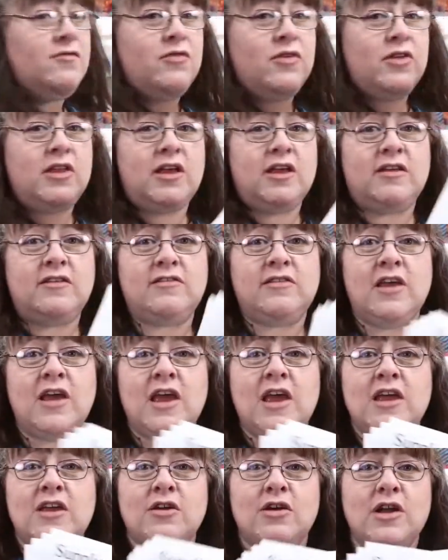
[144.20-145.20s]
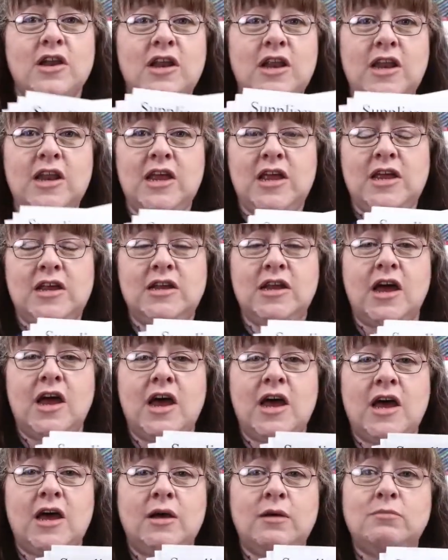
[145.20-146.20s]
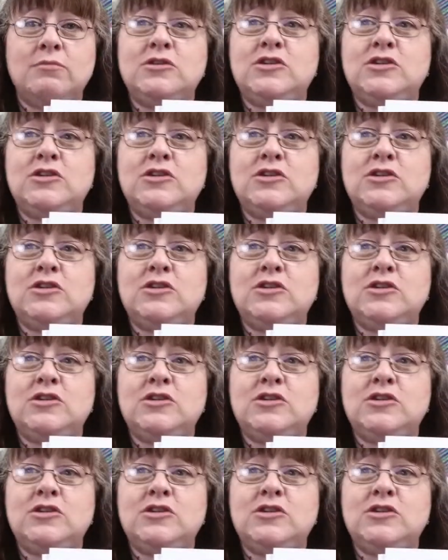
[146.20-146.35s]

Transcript: for this, you're going to need um,